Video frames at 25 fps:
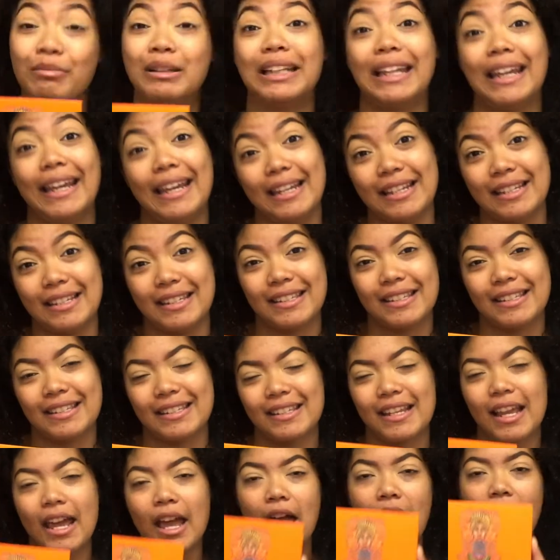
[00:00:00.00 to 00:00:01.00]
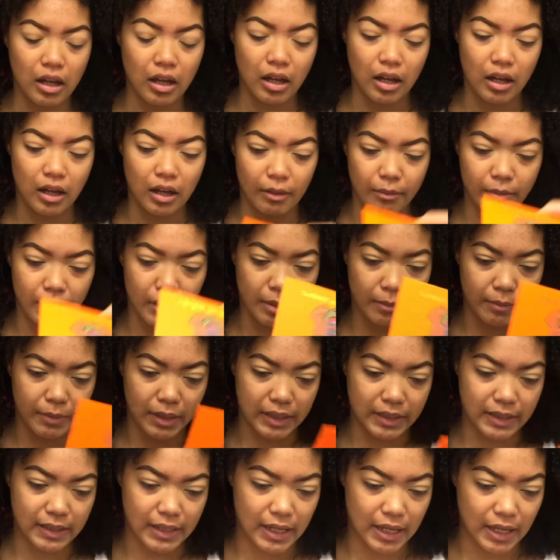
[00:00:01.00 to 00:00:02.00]
Place. And I'm
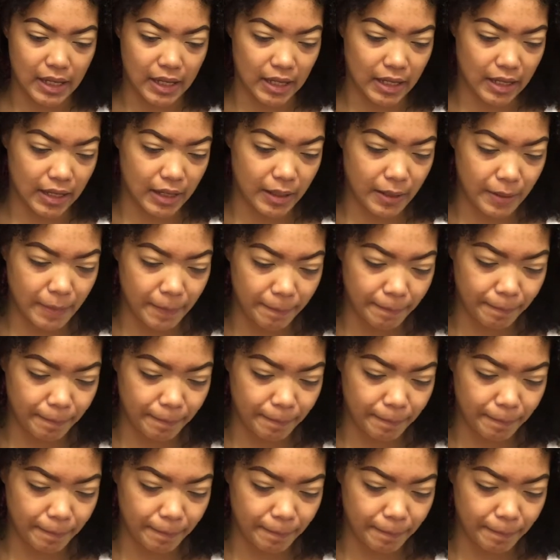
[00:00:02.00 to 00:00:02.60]
going to take,